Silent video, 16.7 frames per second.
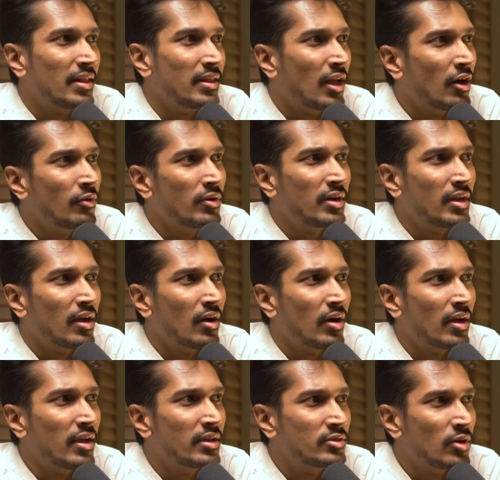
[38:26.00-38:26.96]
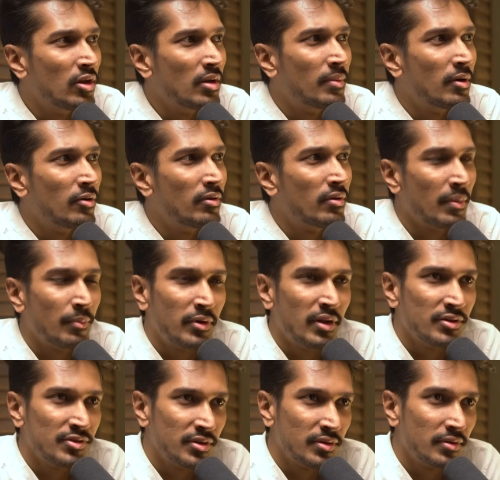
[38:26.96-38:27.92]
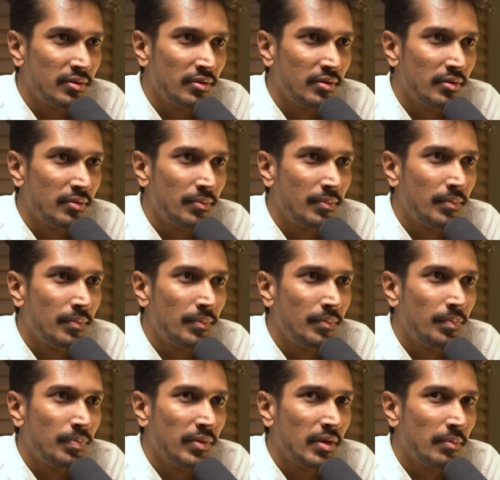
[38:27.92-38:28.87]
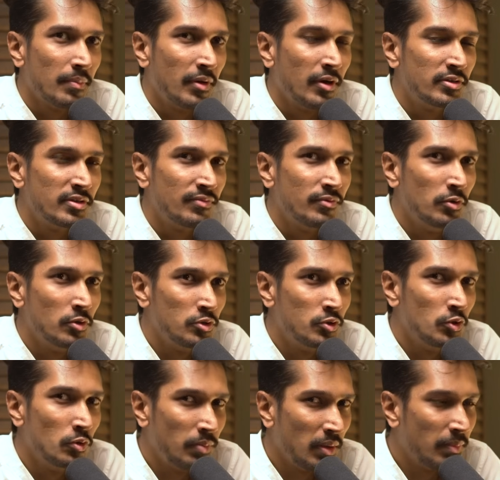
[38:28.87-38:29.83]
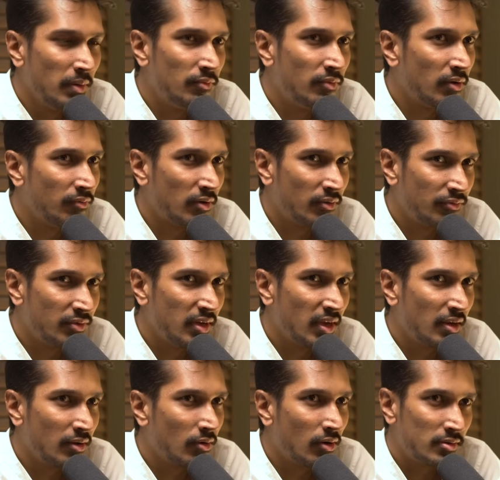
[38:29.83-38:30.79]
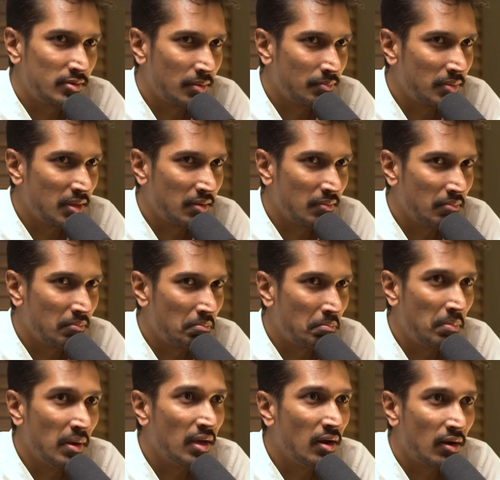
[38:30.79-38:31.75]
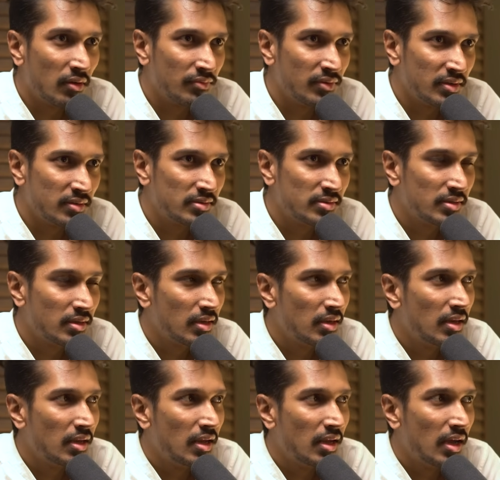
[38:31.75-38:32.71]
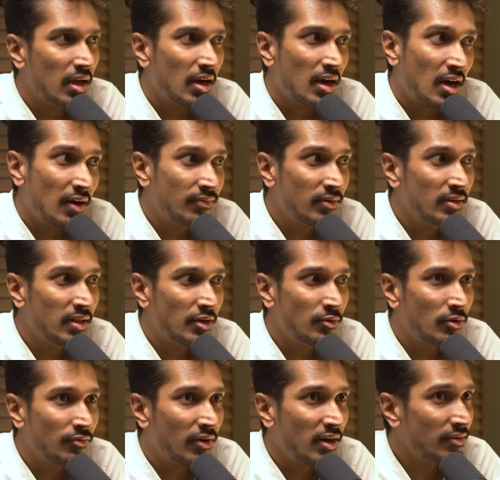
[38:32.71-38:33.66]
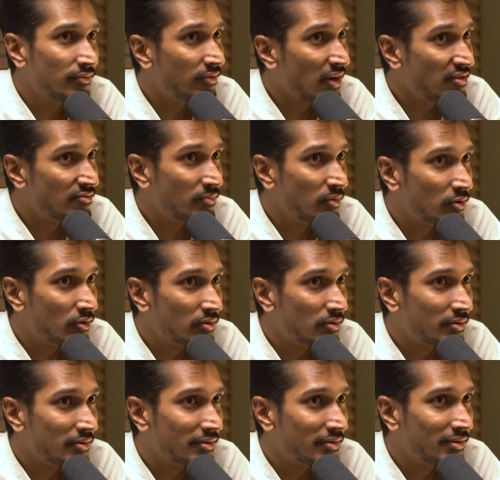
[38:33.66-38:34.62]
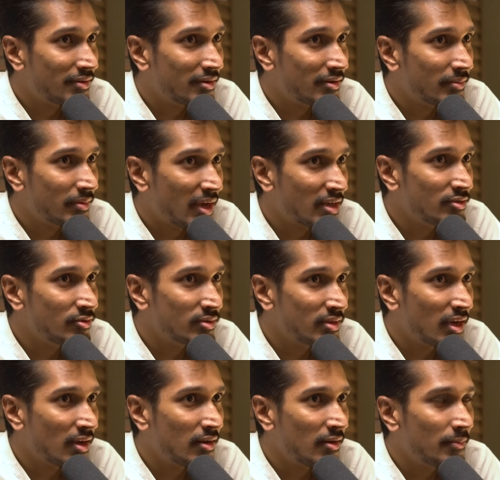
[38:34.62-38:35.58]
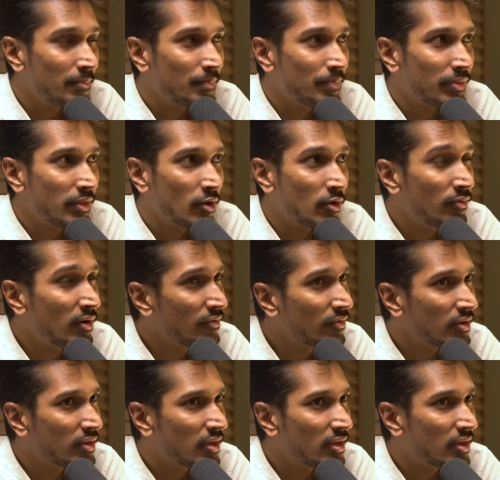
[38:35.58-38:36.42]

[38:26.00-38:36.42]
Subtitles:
Now it is all about reputation. Because if those 2 people worked for free and got something big out of this, after that you'll find 5 more. As you scale, you'll work